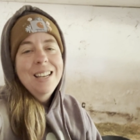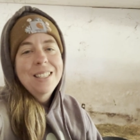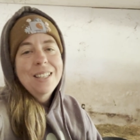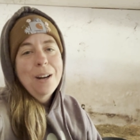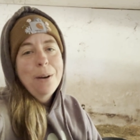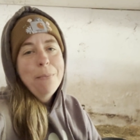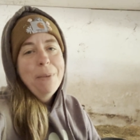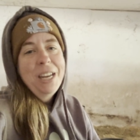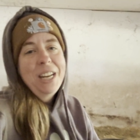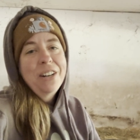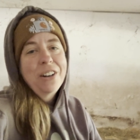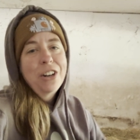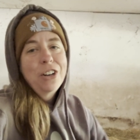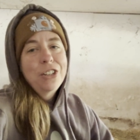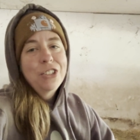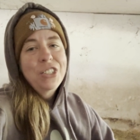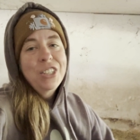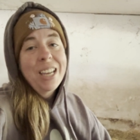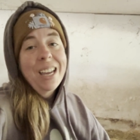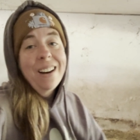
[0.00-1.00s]
our main
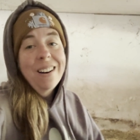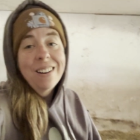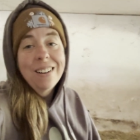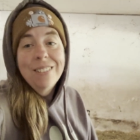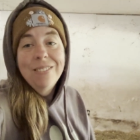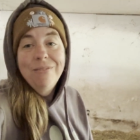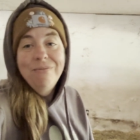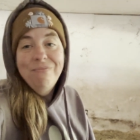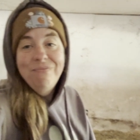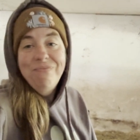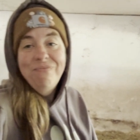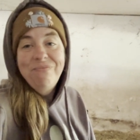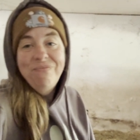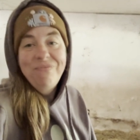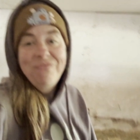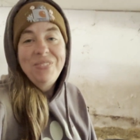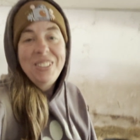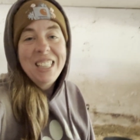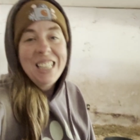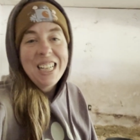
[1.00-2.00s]
herd sire
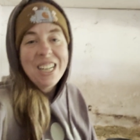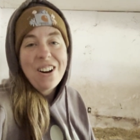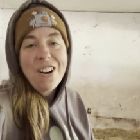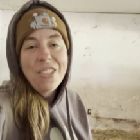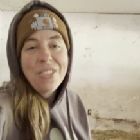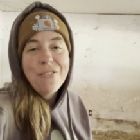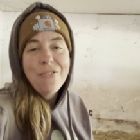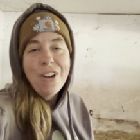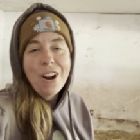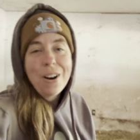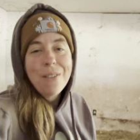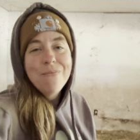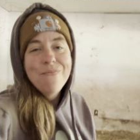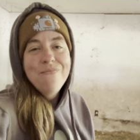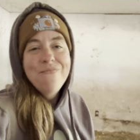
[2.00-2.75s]
here on the farm.